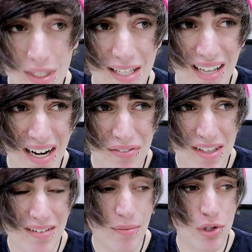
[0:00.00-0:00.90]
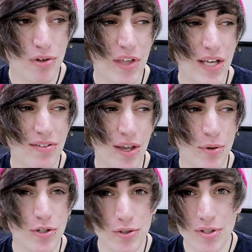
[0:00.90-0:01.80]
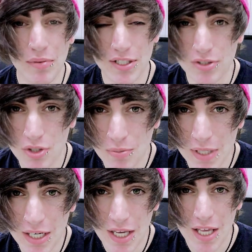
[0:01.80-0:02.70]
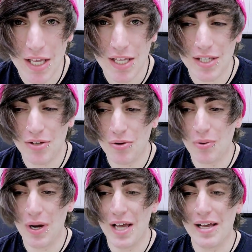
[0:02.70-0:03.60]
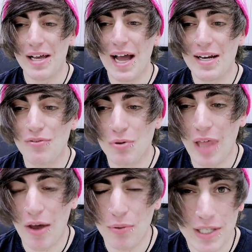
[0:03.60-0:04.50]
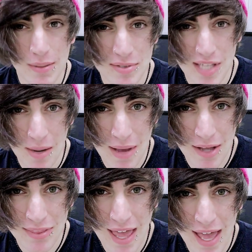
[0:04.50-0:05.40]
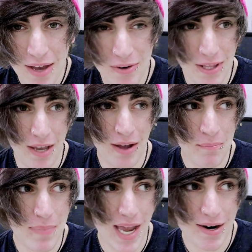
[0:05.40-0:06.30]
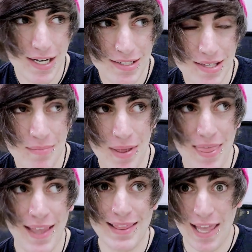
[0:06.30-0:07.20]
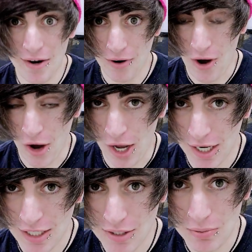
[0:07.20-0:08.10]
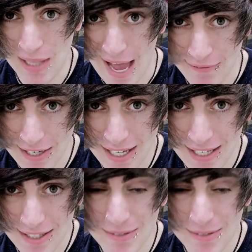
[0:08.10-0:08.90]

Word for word: It's kind of like the similar thing is like when you do something stupid, you kind of were like really upset about that or like embarrassed, but then later on you laugh at it.